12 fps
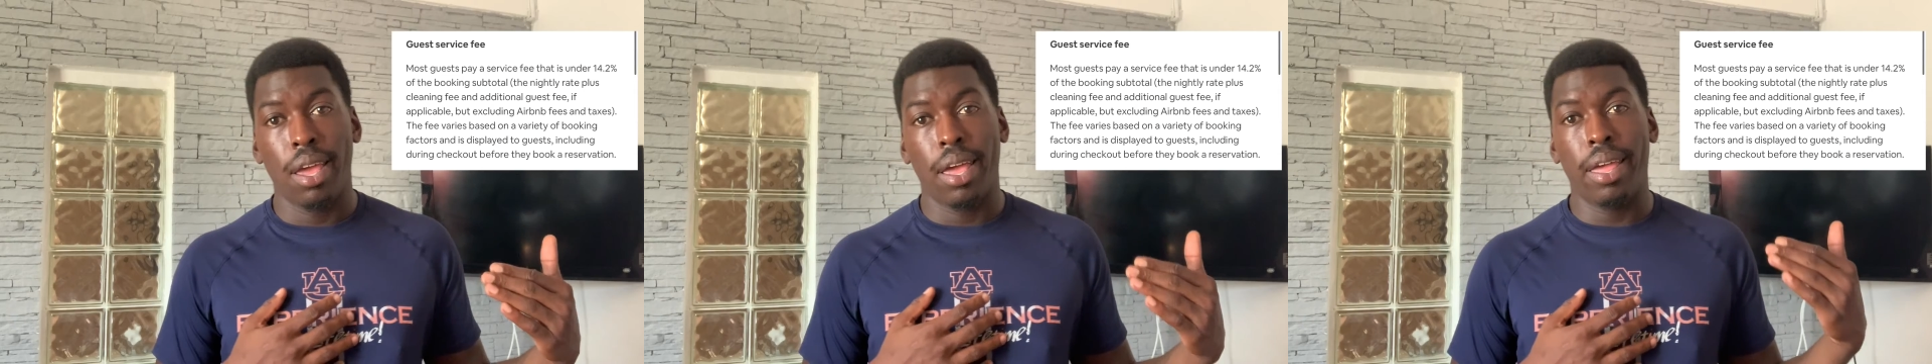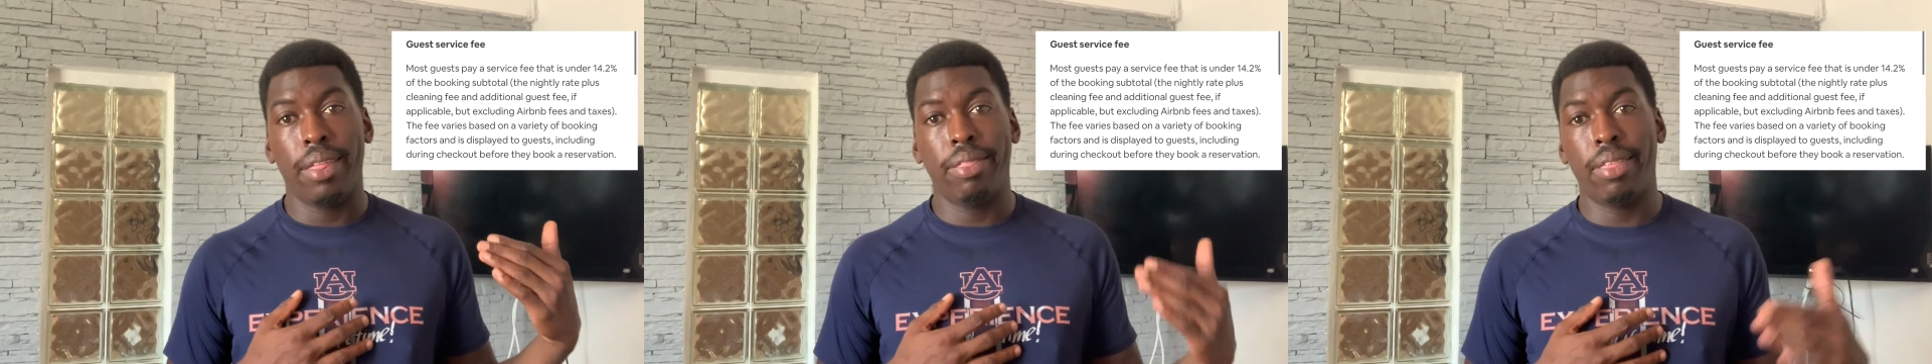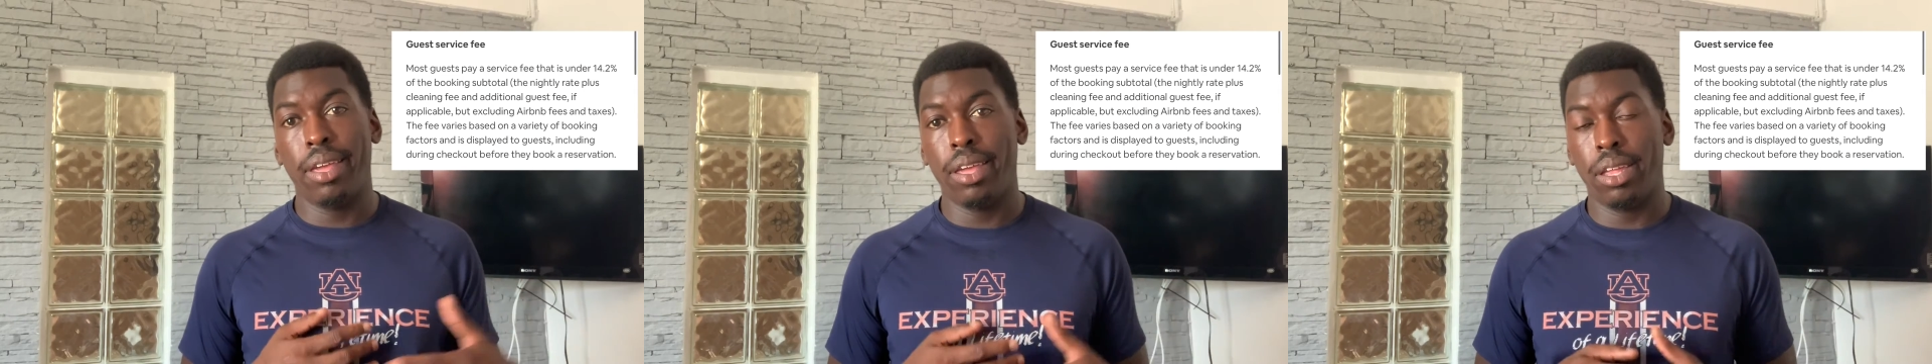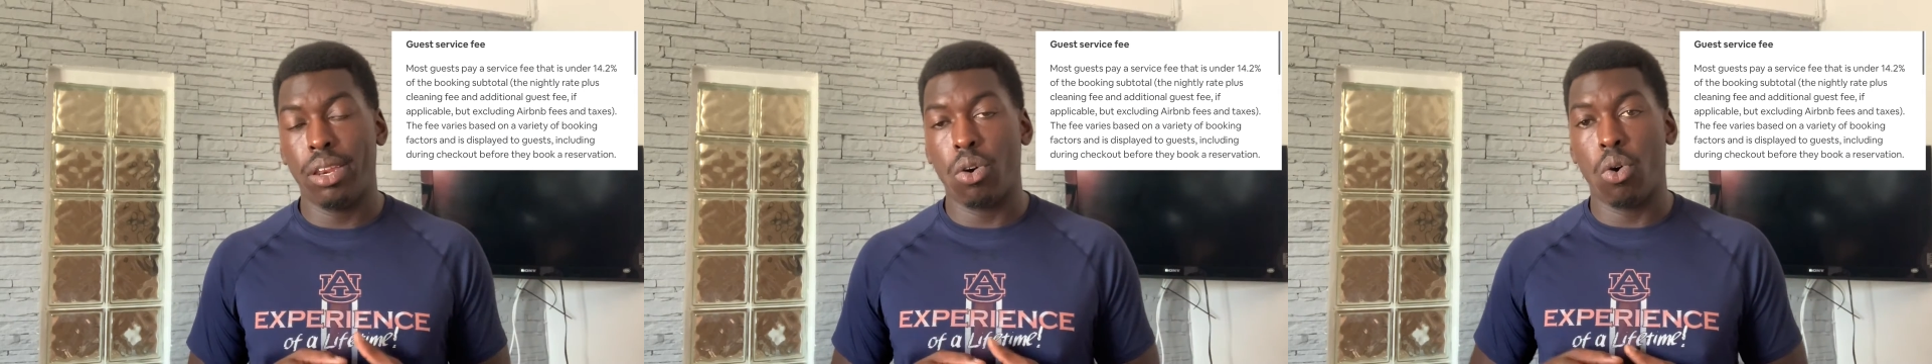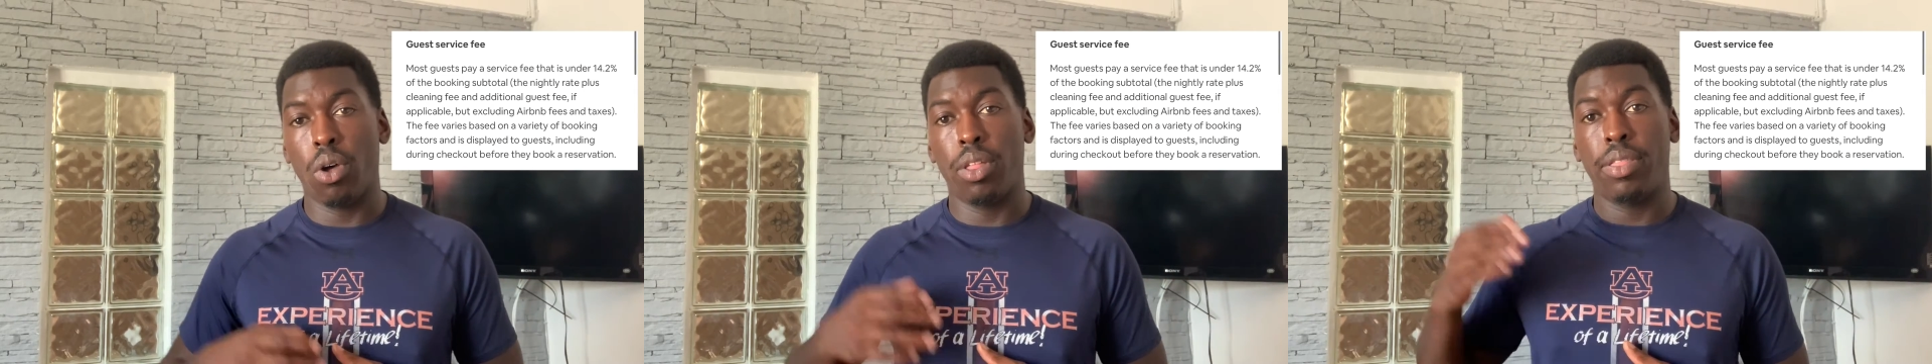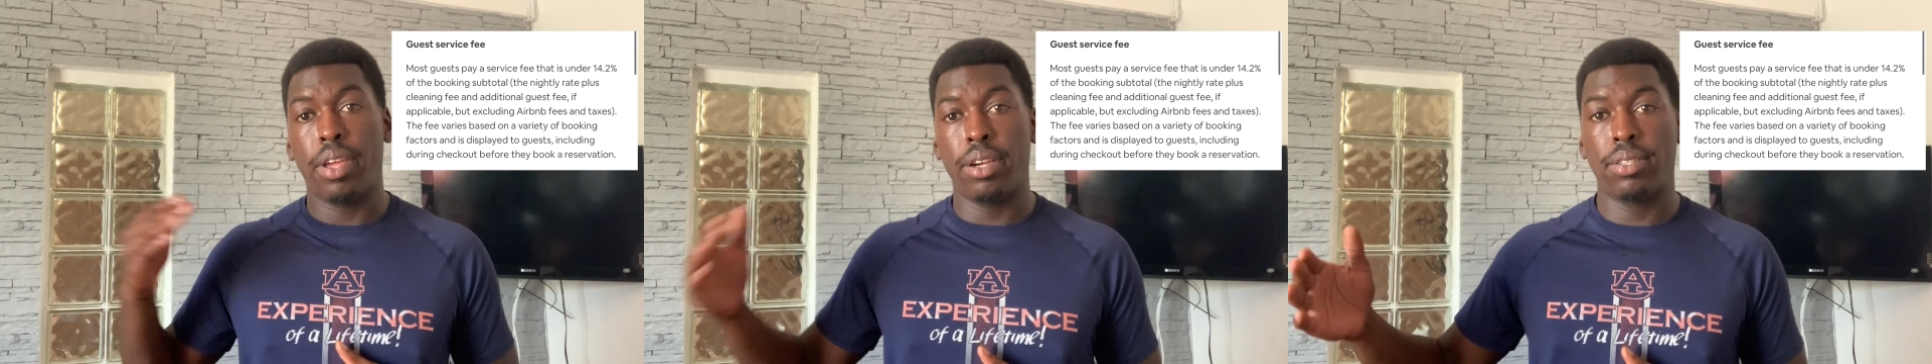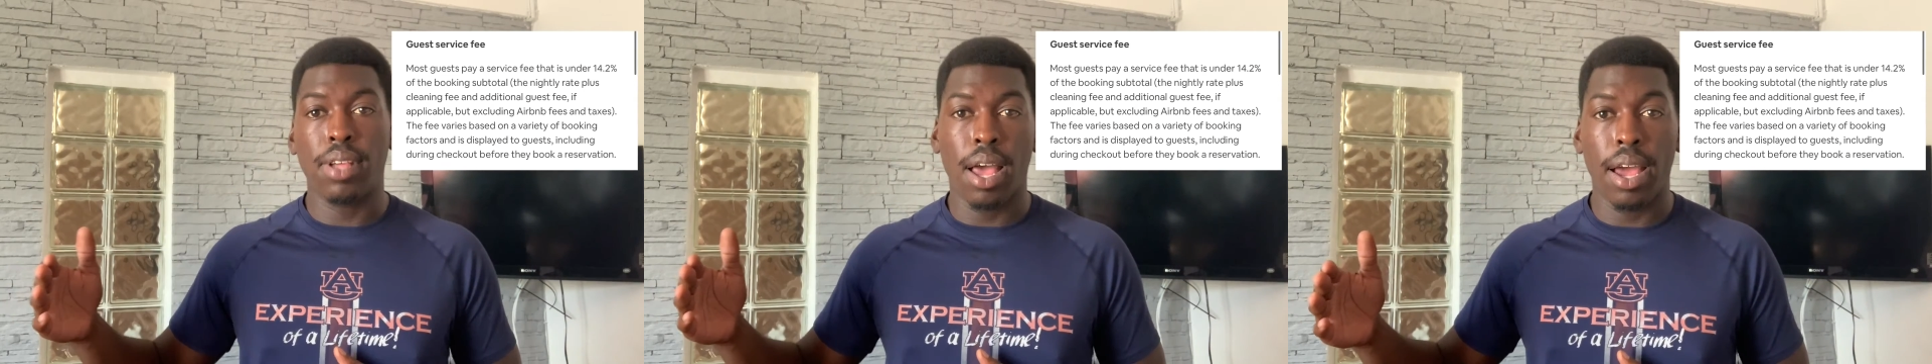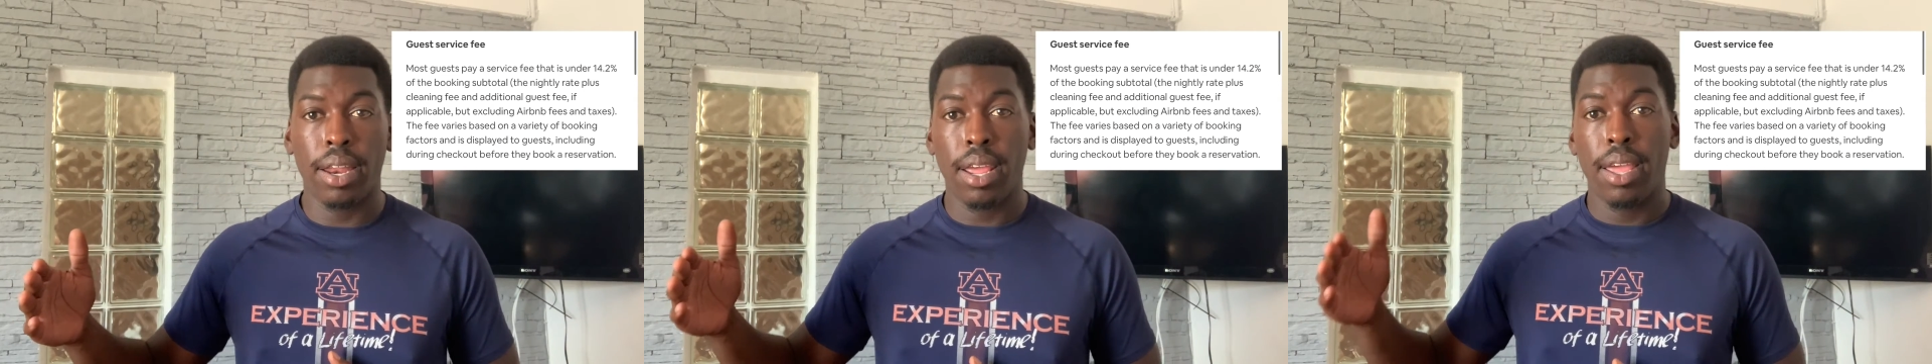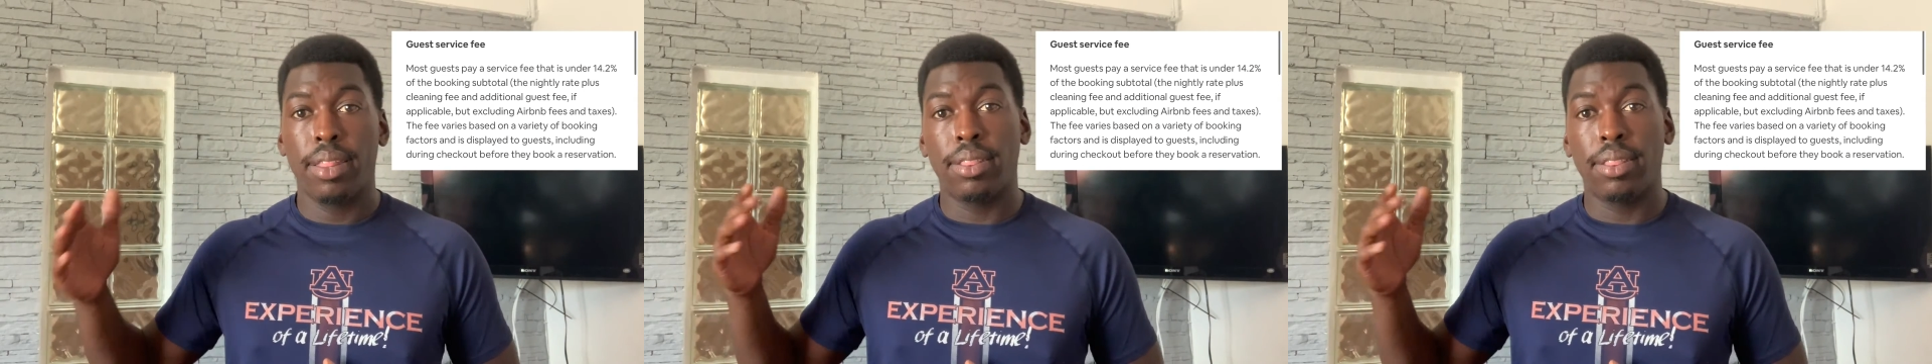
And then on their side,